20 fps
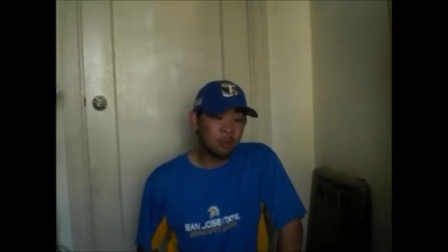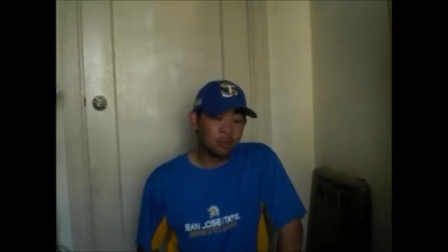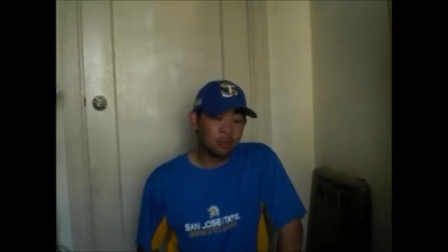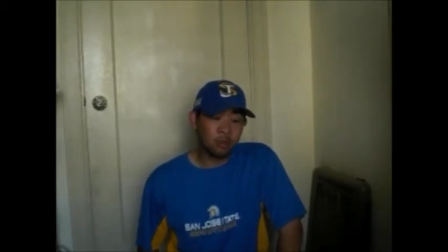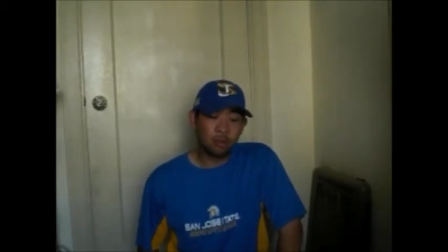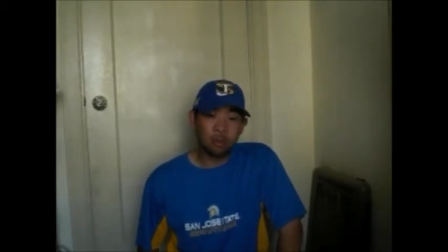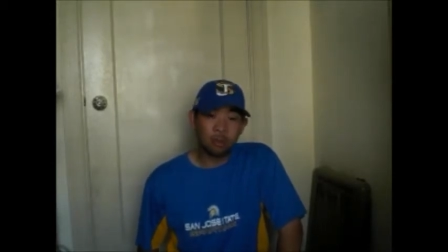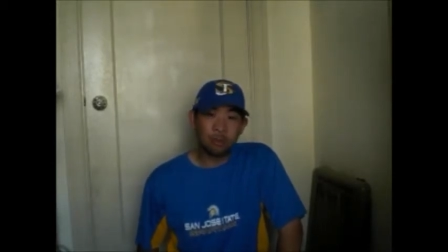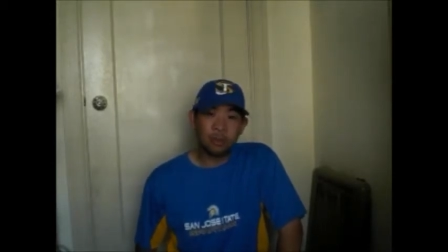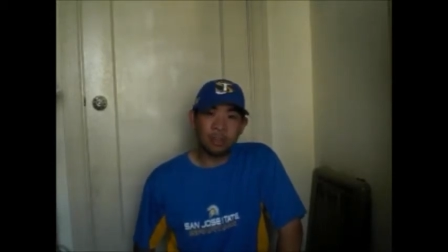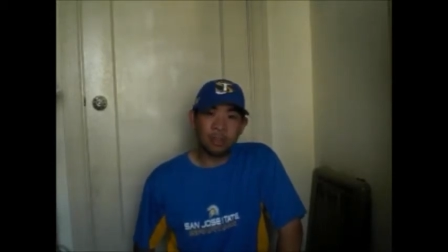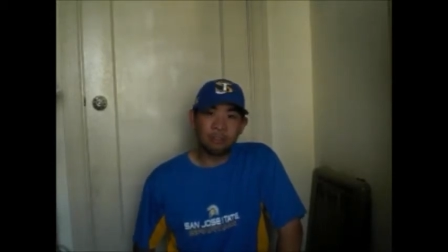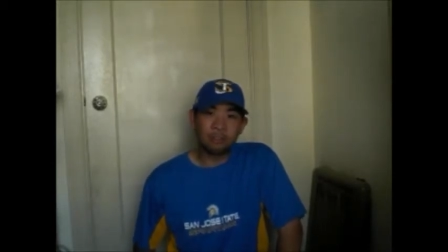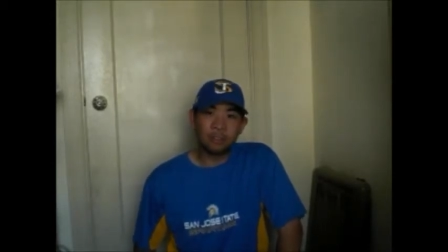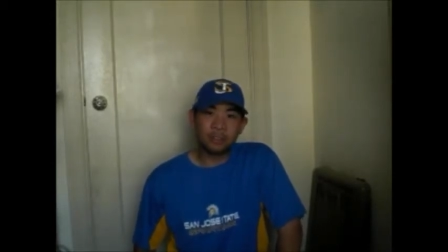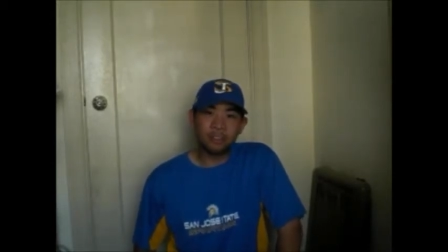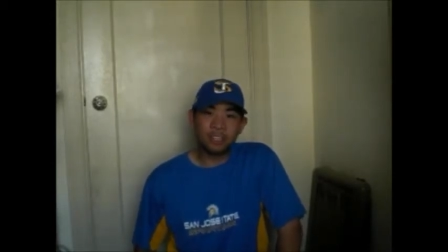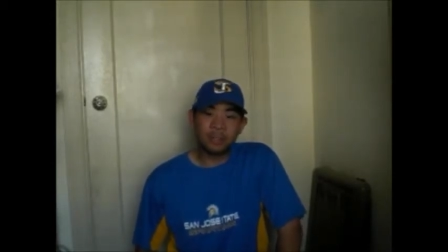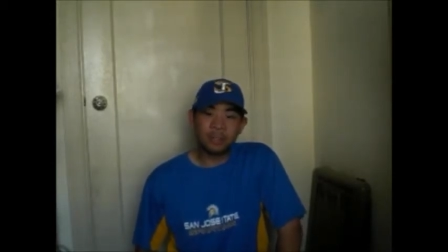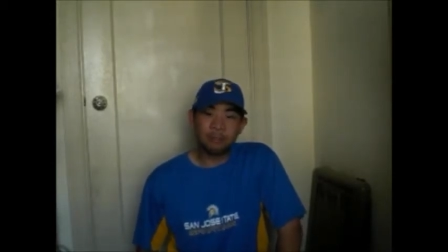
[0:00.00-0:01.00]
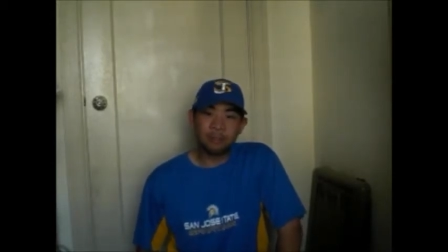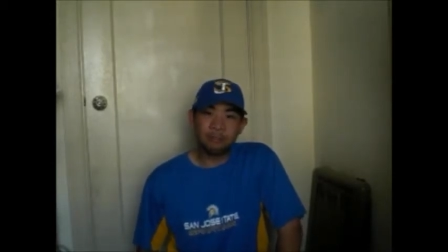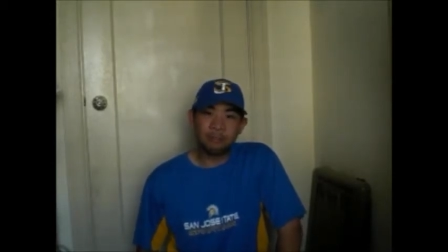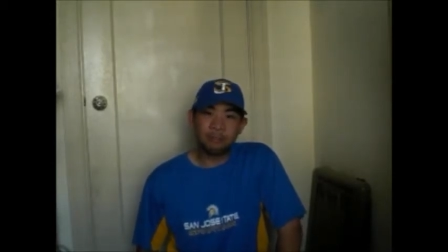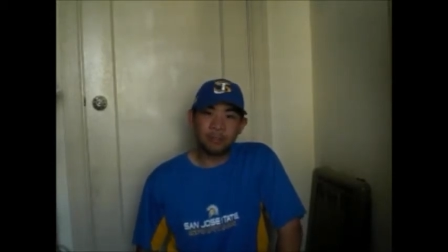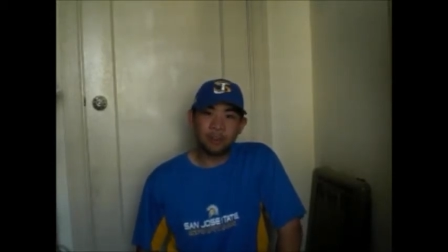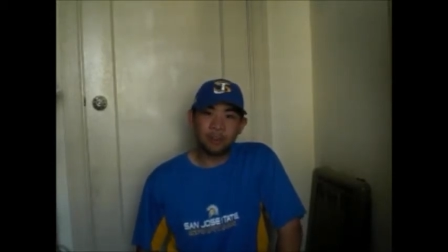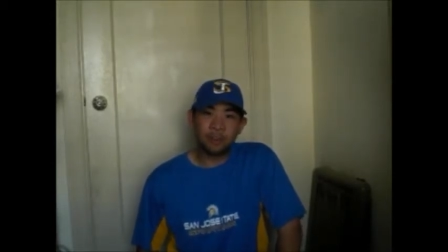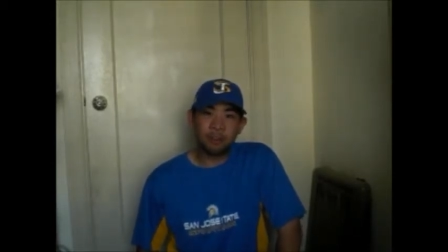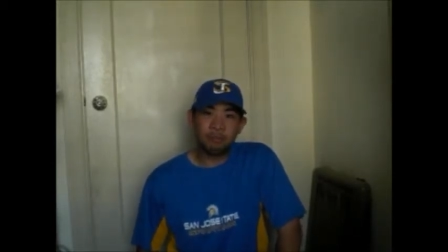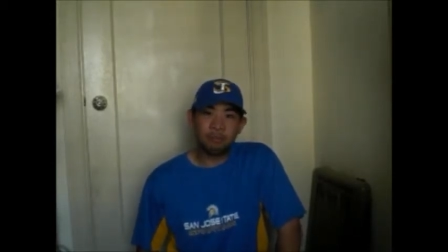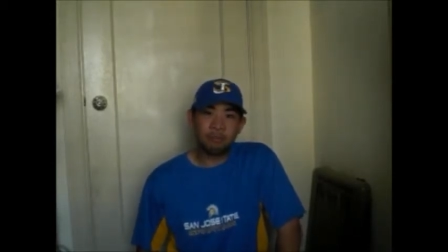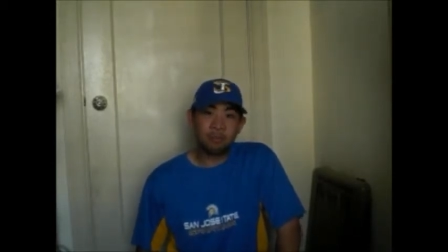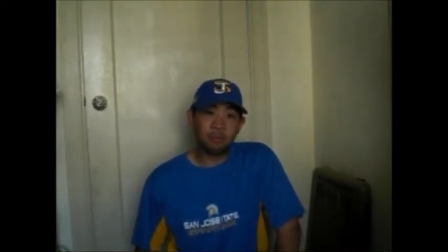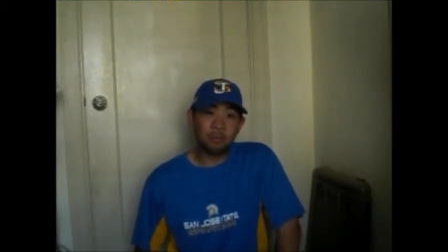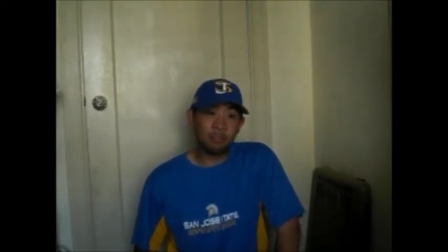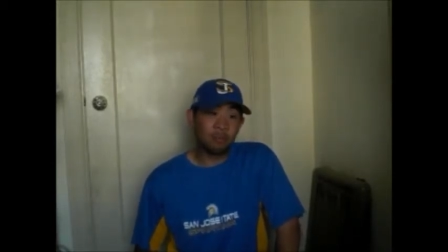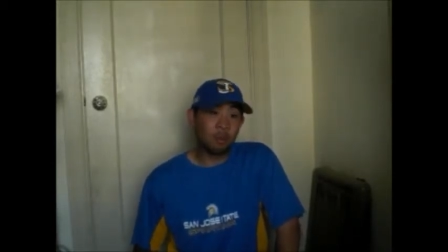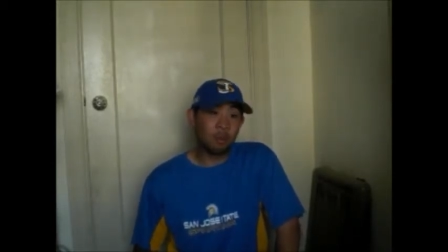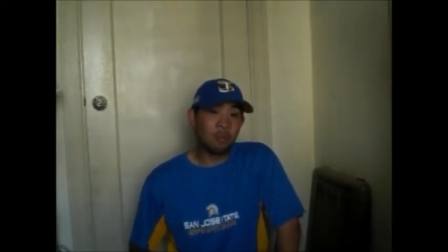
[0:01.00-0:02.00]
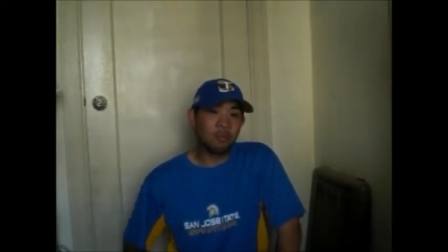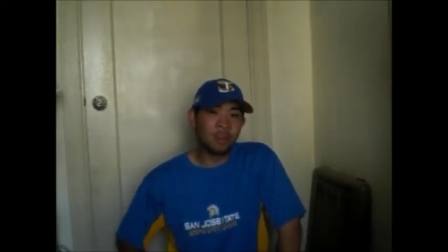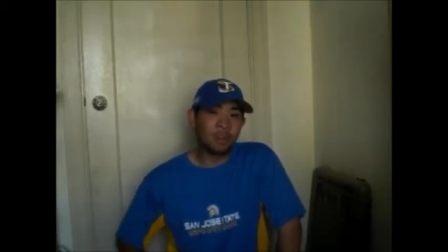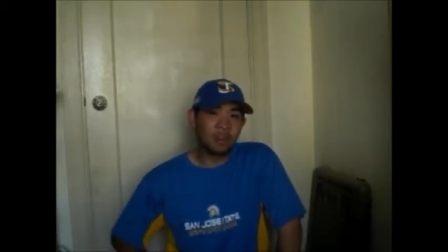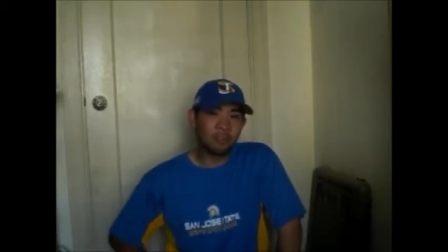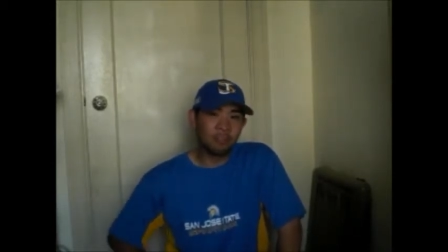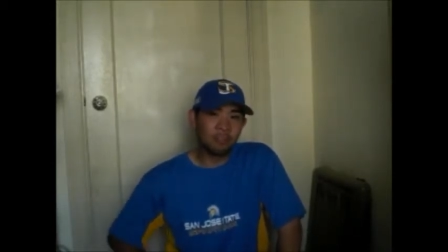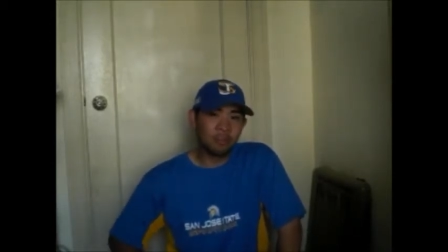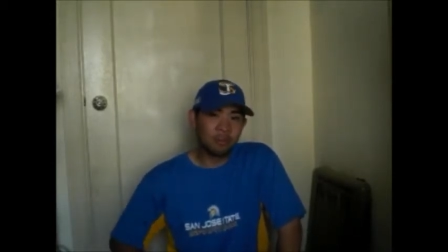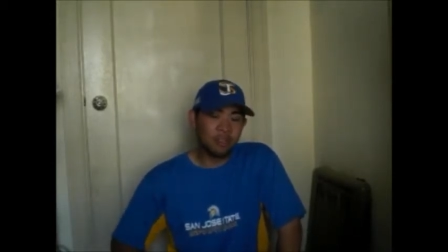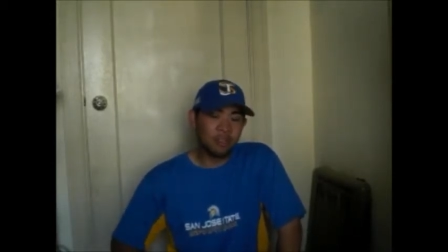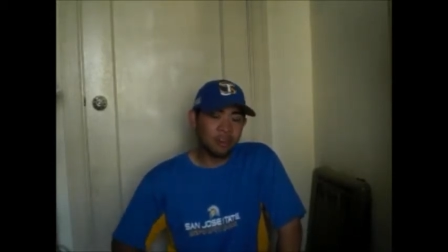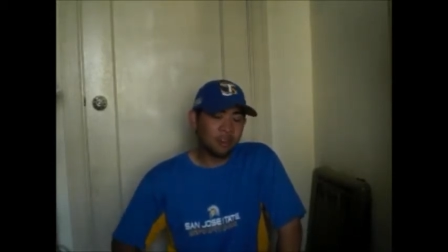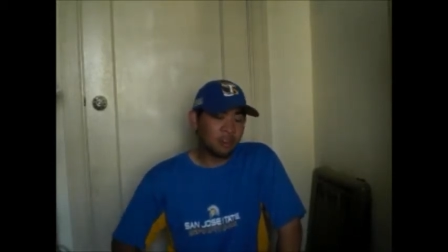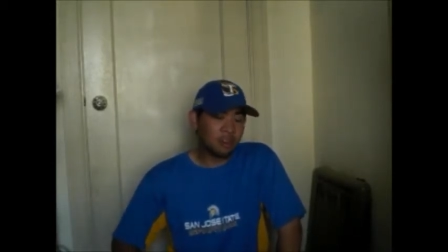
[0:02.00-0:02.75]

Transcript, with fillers: quarterback for this team in the fall, but we moved on from it.